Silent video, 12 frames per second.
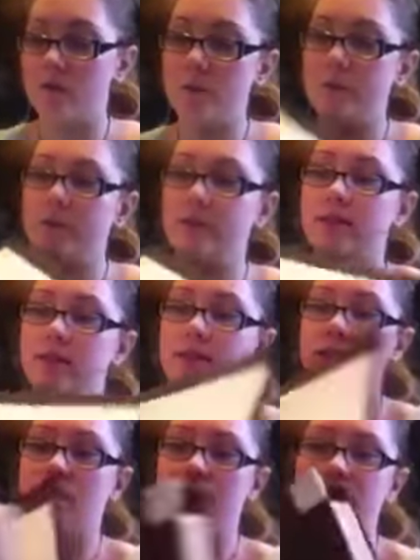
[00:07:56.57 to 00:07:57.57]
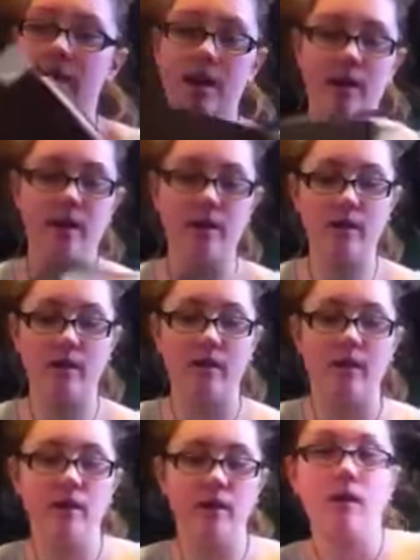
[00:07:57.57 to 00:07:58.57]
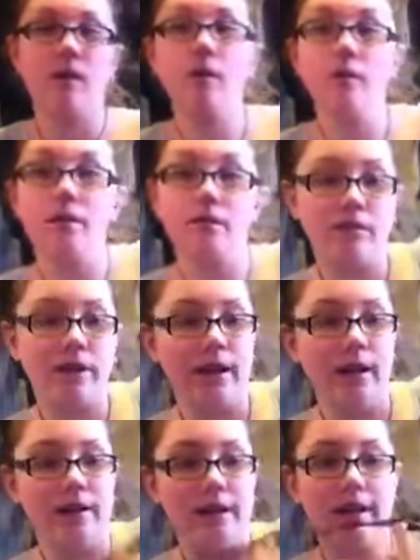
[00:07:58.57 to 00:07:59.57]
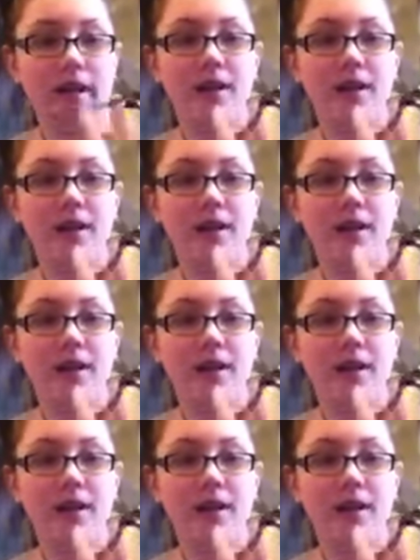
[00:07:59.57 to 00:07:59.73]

ribbons and stuff in there with a ring that I